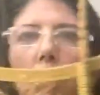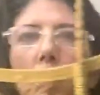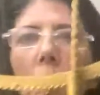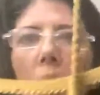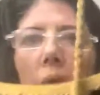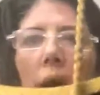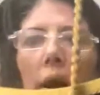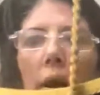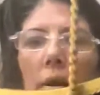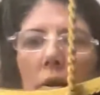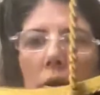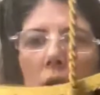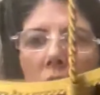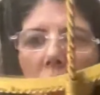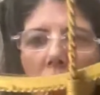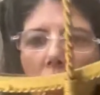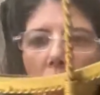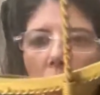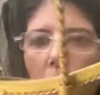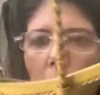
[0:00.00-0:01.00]
got
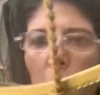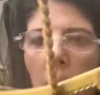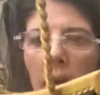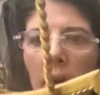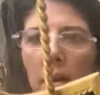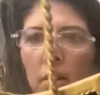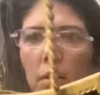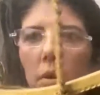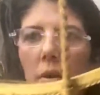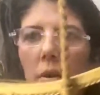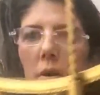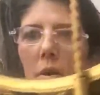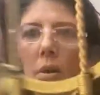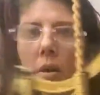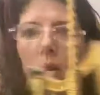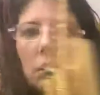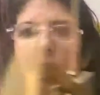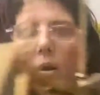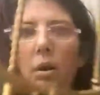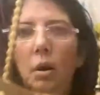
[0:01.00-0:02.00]
2 metal
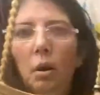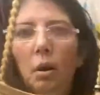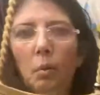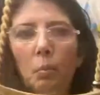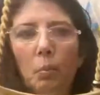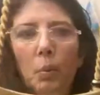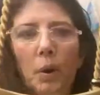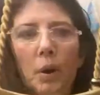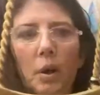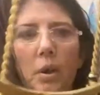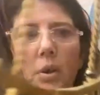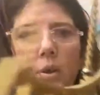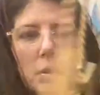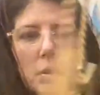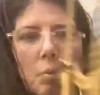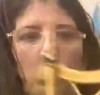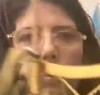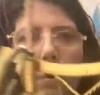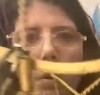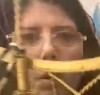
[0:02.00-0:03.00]

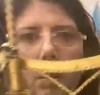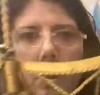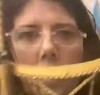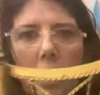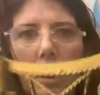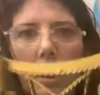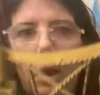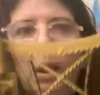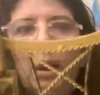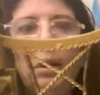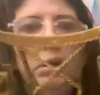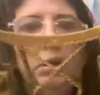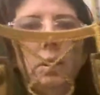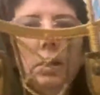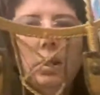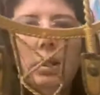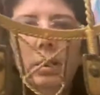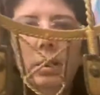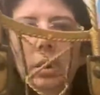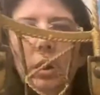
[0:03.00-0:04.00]
purse wall
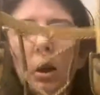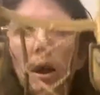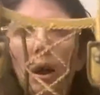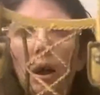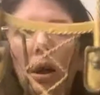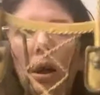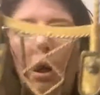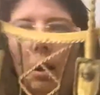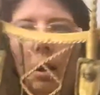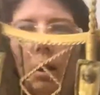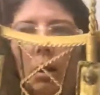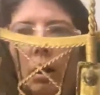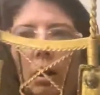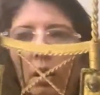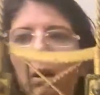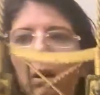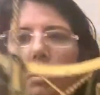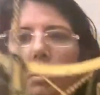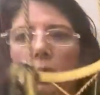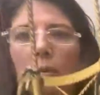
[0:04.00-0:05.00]
hangings.
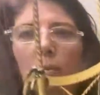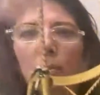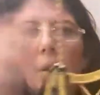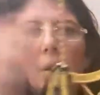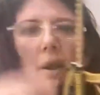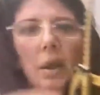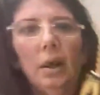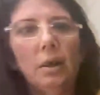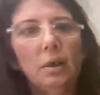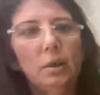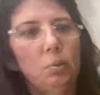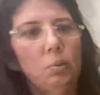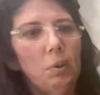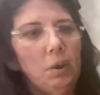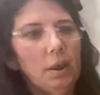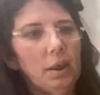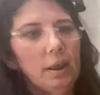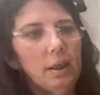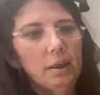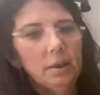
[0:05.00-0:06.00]
And you might ask
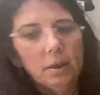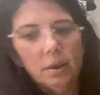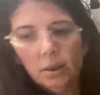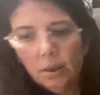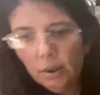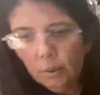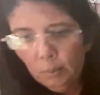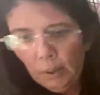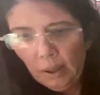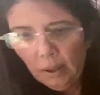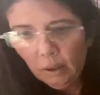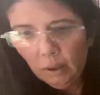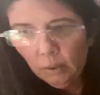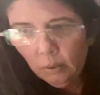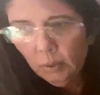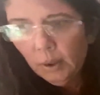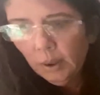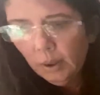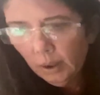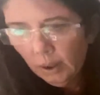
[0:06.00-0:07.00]
what that's all about.
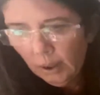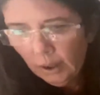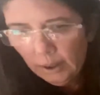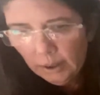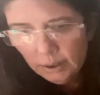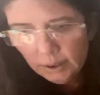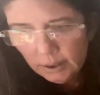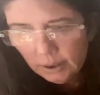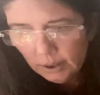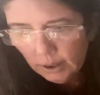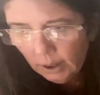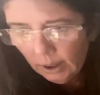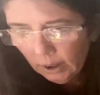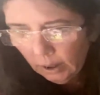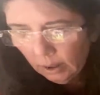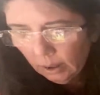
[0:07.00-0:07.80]
Well, let's see.